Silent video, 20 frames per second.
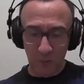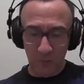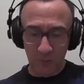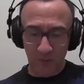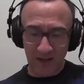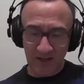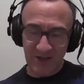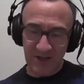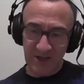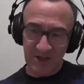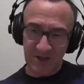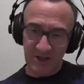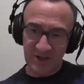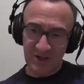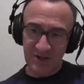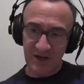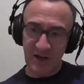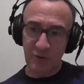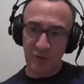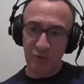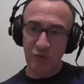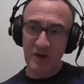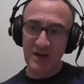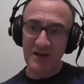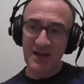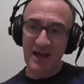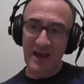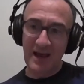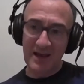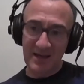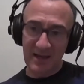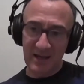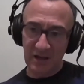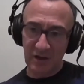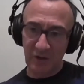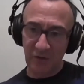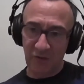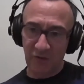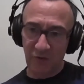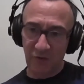Manchester City regaining the
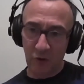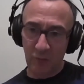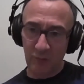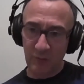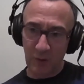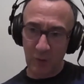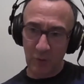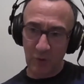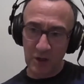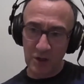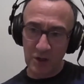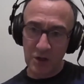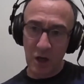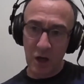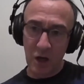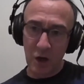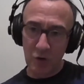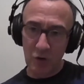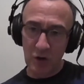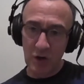form that we know